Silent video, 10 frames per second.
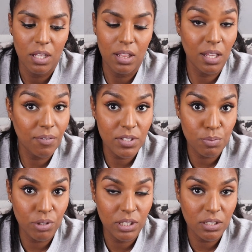love this
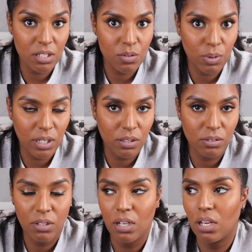product as
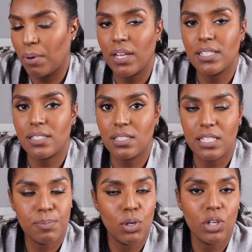well. But
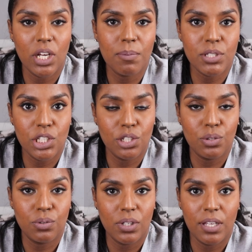it's purely up to
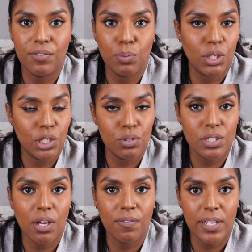you if you want to use
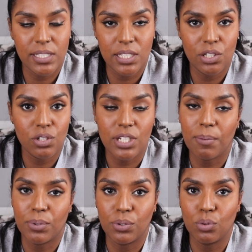sulfates in your
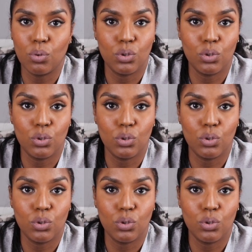shampoo or